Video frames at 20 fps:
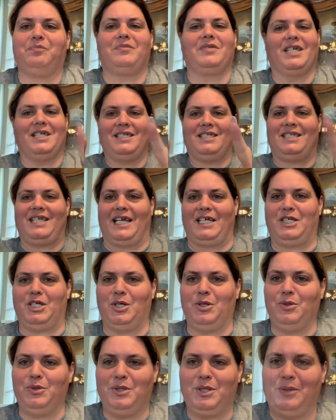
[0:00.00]
Stay
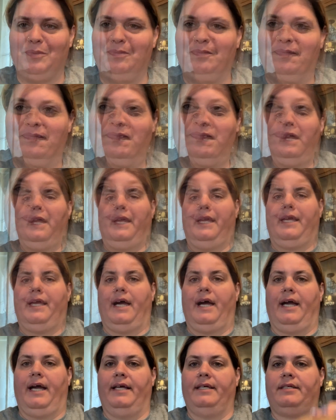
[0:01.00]
tuned. All right,
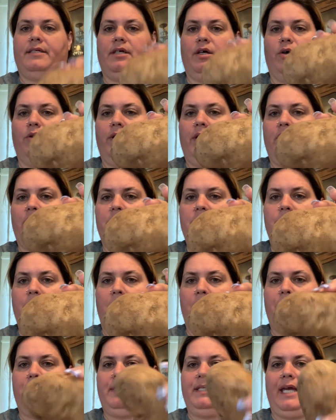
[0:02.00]
guys, so here's my
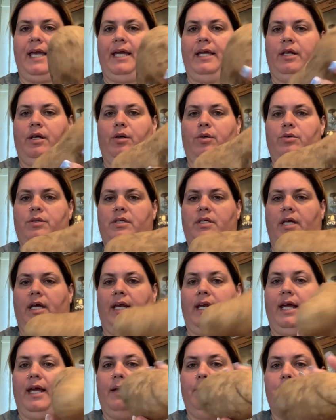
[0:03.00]
potatoes, and
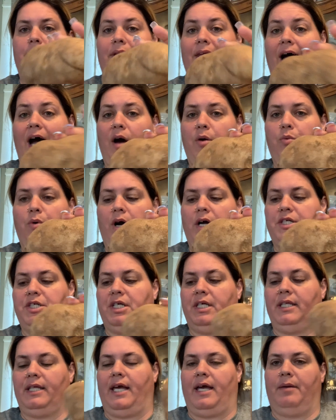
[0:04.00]
I am not
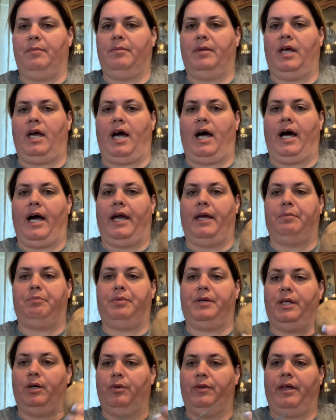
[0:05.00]
washing them. I
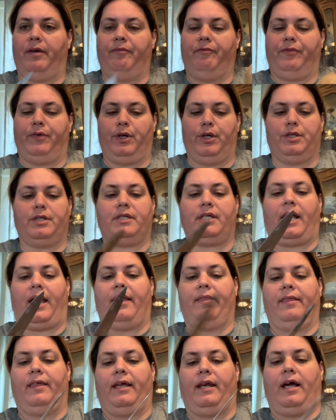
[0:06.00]
peel them first, and
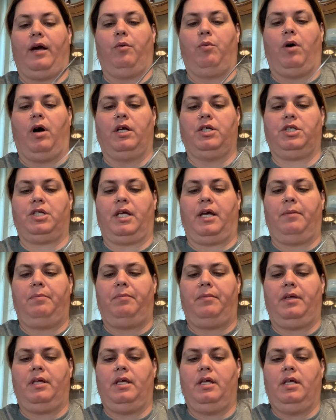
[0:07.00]
then I wash
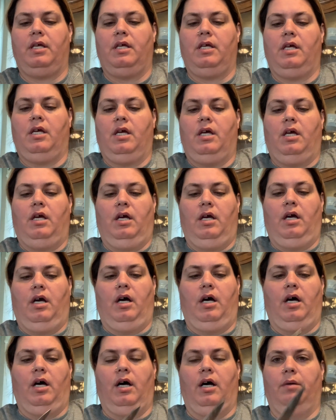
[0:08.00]

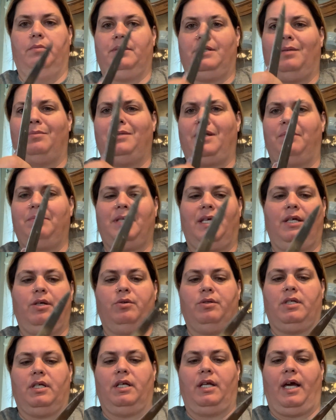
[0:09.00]
them. Sometimes I
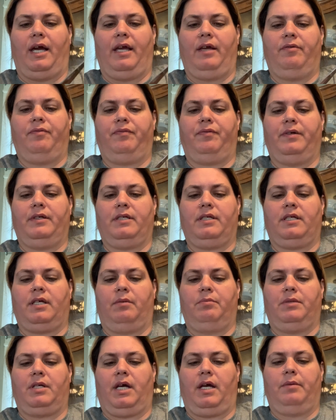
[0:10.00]
use a knife.
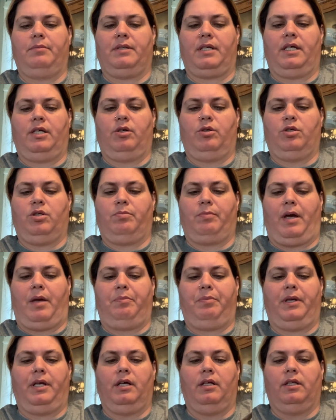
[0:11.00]
Sometimes I use my
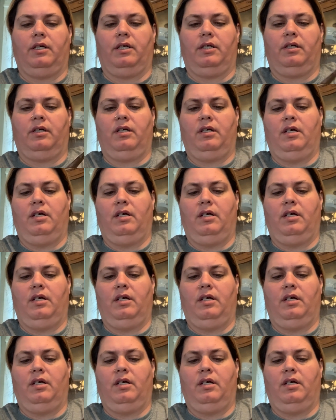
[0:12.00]
peeler.